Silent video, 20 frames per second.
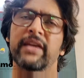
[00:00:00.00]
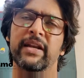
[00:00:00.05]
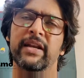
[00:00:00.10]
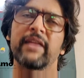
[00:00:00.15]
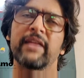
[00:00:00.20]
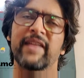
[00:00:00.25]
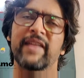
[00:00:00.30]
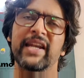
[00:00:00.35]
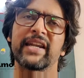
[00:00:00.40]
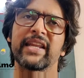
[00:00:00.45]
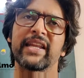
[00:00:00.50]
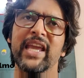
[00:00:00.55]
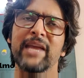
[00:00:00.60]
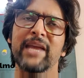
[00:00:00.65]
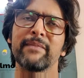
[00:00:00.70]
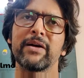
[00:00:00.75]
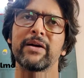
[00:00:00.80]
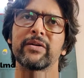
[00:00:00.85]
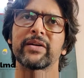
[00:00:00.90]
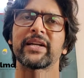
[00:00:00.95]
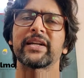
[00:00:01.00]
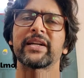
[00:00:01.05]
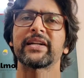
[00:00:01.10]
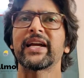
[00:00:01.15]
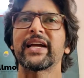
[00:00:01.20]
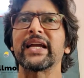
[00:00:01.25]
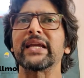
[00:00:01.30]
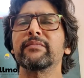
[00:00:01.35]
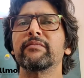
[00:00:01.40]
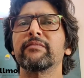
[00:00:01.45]
it came out at a
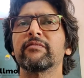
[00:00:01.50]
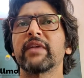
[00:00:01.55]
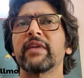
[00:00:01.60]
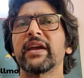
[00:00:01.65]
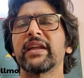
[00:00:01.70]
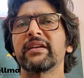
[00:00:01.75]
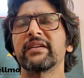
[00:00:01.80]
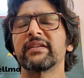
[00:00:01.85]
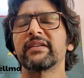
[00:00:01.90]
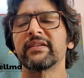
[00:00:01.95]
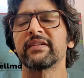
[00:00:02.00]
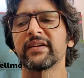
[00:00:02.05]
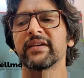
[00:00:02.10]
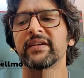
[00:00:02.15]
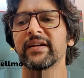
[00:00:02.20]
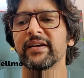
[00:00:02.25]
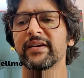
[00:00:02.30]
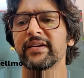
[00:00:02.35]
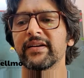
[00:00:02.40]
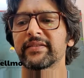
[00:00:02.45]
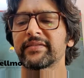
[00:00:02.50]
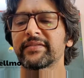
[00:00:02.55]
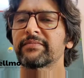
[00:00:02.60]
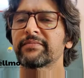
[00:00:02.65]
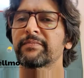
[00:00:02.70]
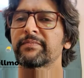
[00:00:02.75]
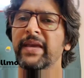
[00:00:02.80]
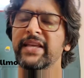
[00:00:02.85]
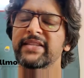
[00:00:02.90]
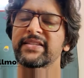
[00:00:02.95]
time when
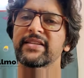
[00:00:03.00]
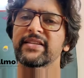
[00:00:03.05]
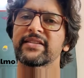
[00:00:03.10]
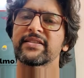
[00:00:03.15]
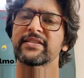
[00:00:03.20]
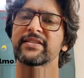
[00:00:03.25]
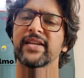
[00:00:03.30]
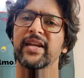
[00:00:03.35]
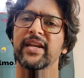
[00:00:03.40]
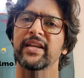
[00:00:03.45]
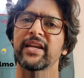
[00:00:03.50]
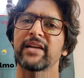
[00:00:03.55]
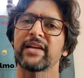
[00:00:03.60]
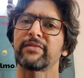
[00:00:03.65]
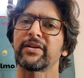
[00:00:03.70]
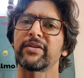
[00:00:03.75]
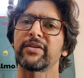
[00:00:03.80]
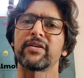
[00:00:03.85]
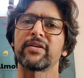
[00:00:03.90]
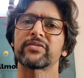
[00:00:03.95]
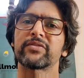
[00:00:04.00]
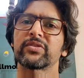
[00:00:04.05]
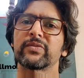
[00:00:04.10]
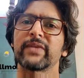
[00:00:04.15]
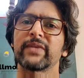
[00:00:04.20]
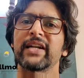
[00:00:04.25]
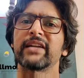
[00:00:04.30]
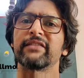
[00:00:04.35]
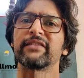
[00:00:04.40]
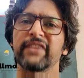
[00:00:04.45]
spaces in India were not so
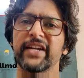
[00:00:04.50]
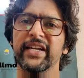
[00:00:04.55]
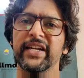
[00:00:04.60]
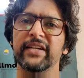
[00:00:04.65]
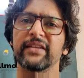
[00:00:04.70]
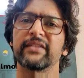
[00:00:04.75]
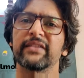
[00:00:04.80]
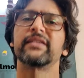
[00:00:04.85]
well defined.